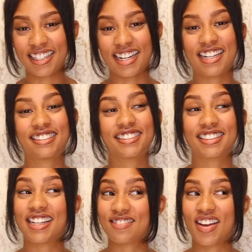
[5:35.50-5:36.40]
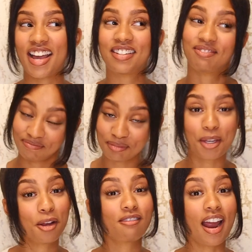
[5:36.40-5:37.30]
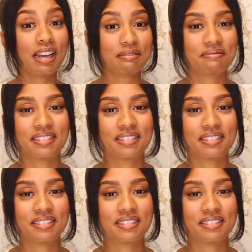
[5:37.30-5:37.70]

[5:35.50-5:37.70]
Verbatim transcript: and I was like in my head, you're right.